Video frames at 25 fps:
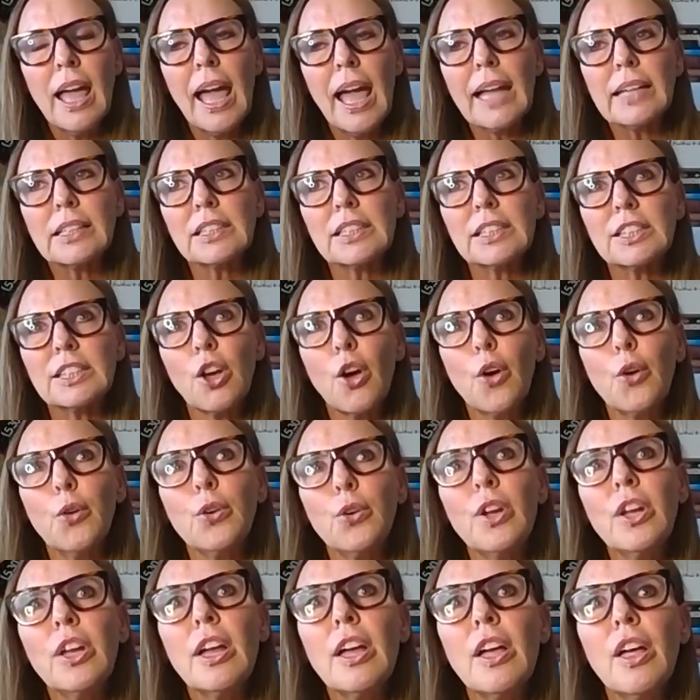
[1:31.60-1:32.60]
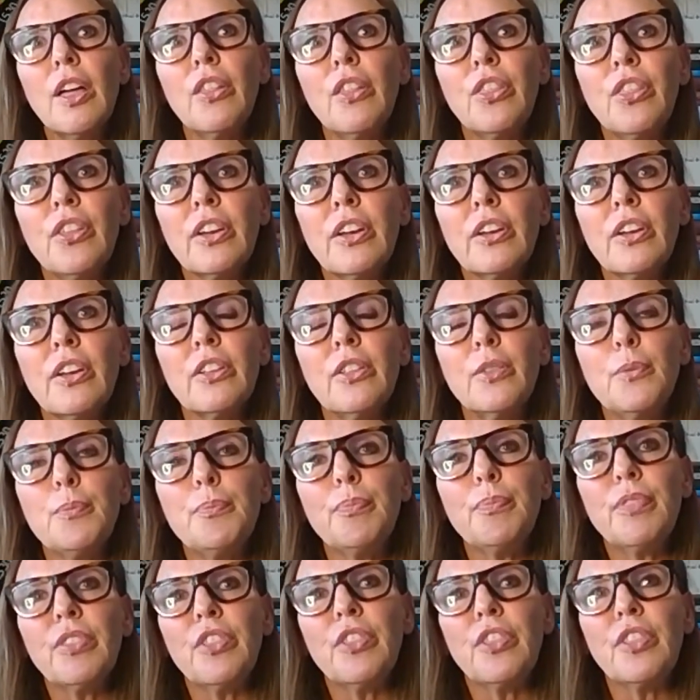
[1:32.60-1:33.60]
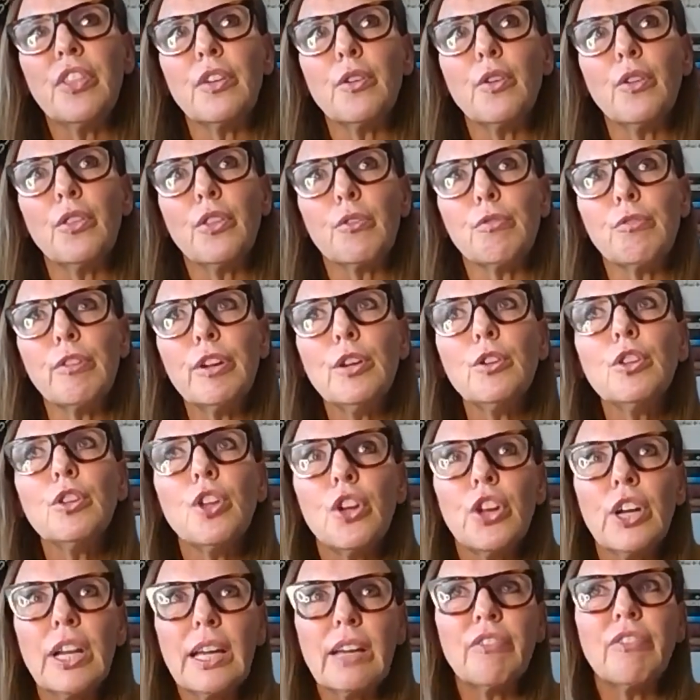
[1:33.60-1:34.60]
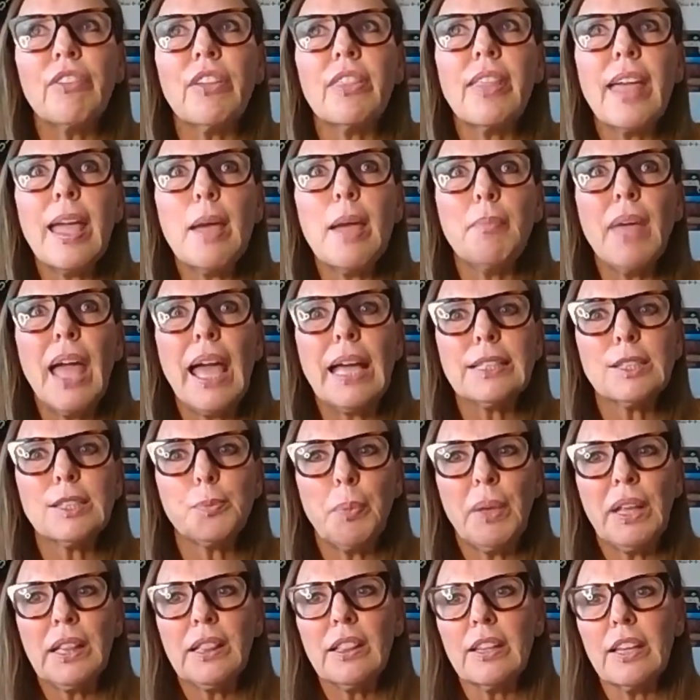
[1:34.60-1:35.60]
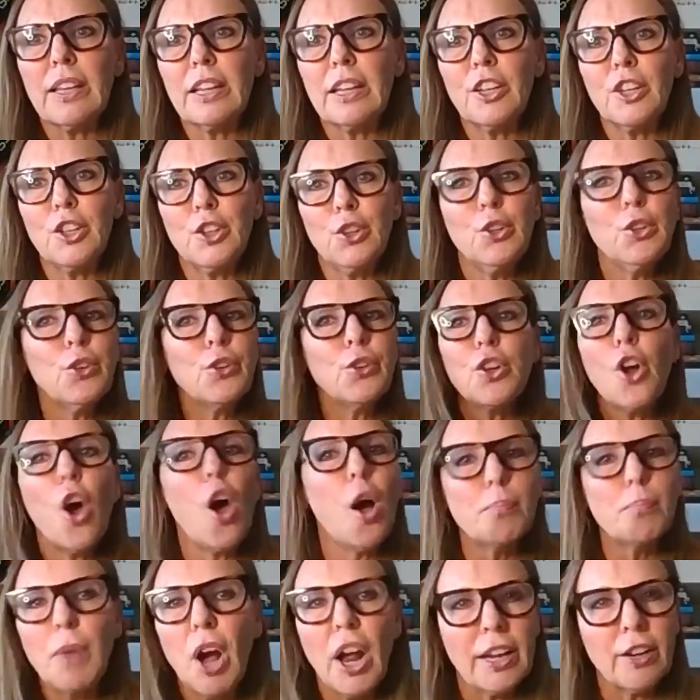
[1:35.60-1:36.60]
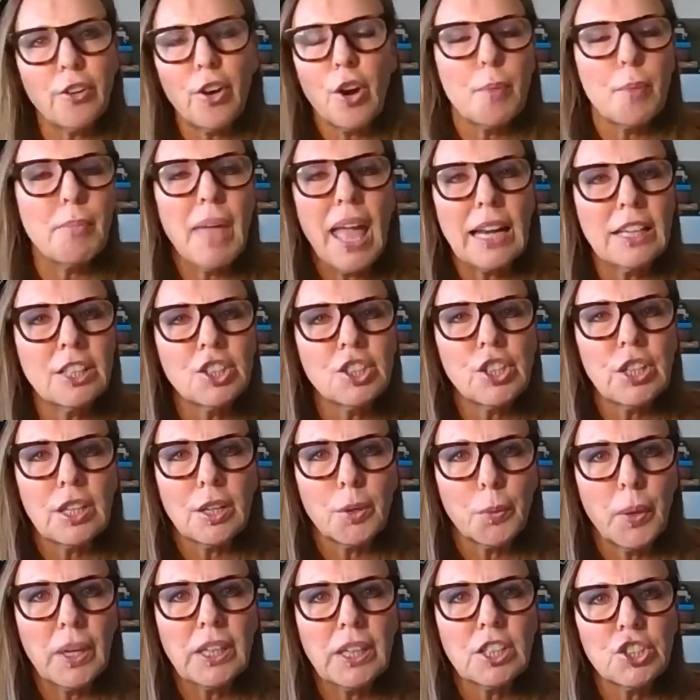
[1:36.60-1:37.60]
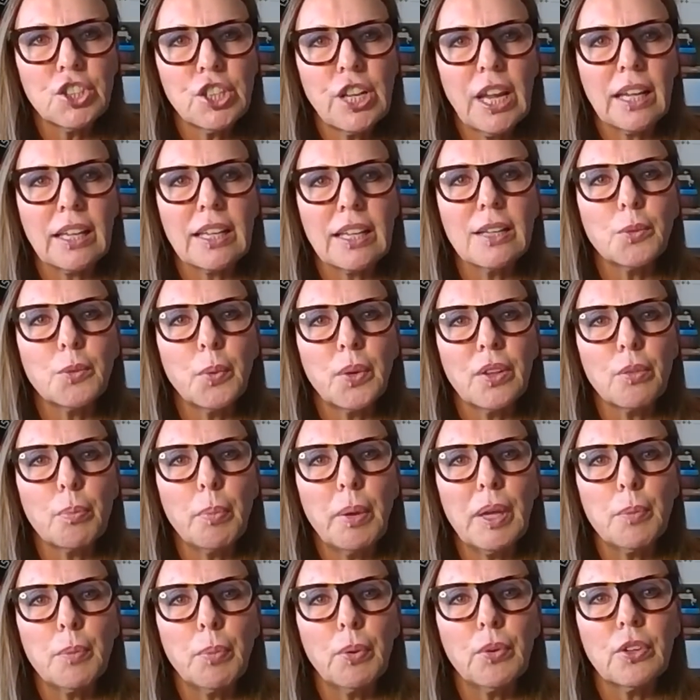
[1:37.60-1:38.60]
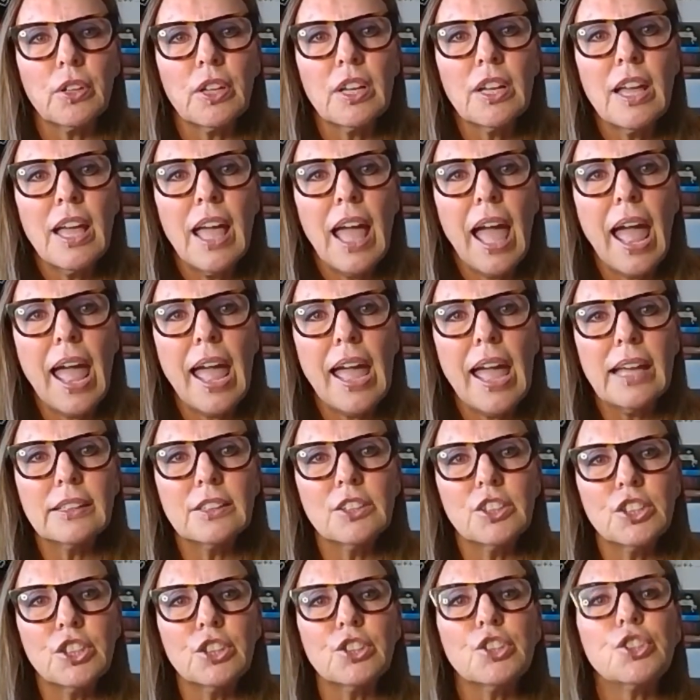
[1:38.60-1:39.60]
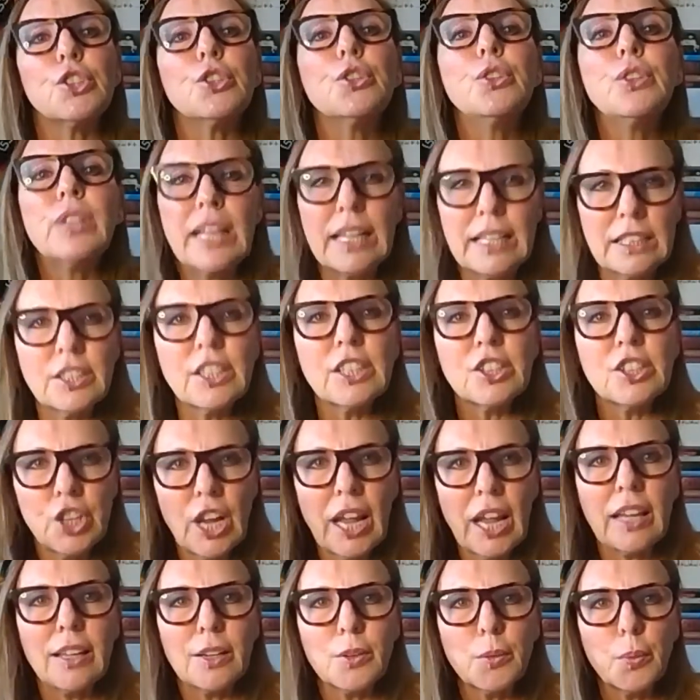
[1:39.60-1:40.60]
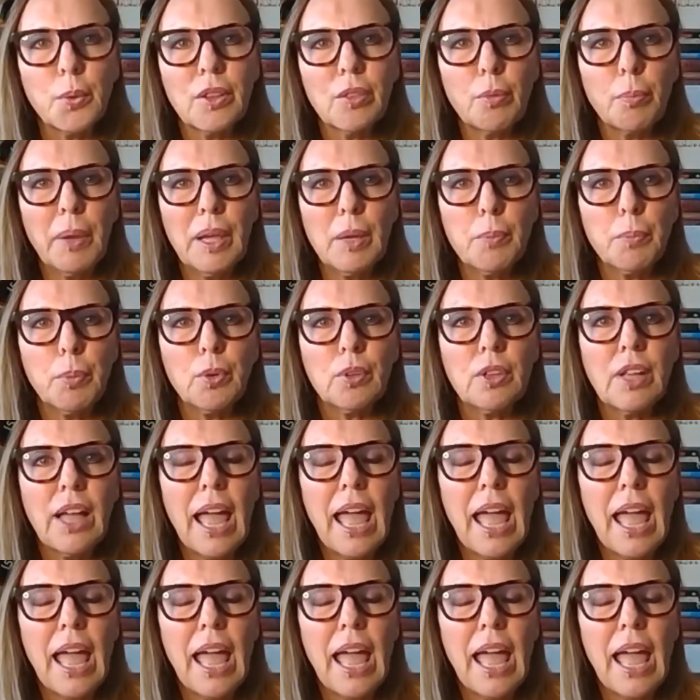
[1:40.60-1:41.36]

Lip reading: And so the real learning for them has been that you're not micromanaging when you check in with people, and you do need to check in with people.